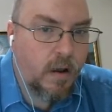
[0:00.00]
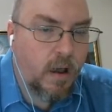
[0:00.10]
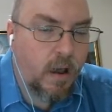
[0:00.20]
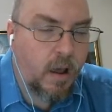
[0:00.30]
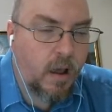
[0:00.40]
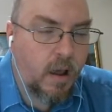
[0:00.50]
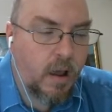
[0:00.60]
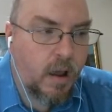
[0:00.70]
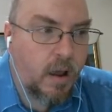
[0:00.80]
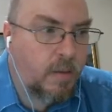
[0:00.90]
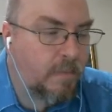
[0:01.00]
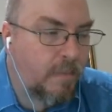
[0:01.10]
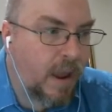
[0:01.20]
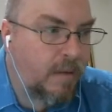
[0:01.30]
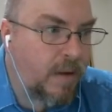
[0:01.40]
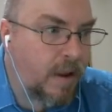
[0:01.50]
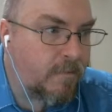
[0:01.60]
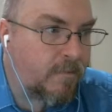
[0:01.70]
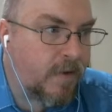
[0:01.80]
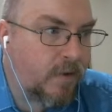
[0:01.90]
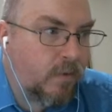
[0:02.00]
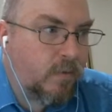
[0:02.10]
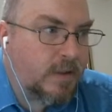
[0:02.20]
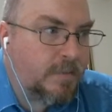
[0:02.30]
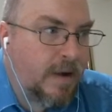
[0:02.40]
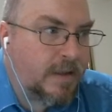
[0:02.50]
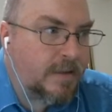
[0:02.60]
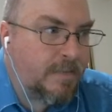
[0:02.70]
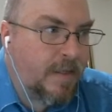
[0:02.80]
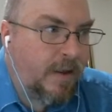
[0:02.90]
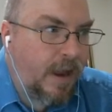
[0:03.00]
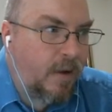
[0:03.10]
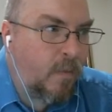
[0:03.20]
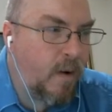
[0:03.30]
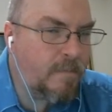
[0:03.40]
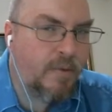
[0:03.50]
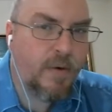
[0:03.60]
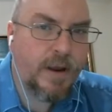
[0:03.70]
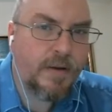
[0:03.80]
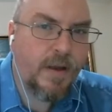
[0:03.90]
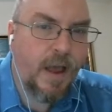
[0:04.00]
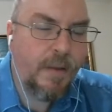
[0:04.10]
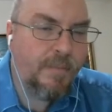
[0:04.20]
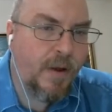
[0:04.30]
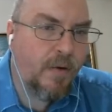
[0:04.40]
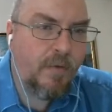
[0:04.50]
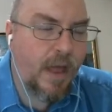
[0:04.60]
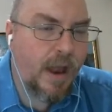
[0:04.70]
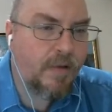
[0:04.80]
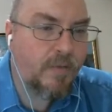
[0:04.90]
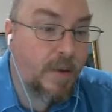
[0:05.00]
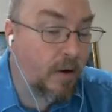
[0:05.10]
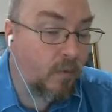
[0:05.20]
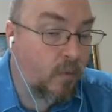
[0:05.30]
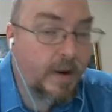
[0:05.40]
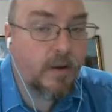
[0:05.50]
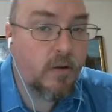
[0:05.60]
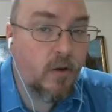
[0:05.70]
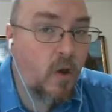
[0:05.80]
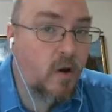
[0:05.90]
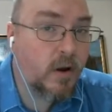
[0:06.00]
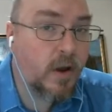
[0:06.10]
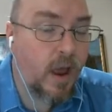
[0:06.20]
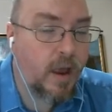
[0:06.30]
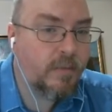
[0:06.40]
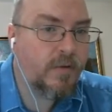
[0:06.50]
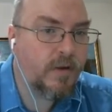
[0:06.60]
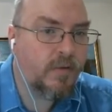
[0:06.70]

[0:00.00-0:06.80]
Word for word: Uh, maybe fiscal responsibility at one point in time. No, that's been a real long time since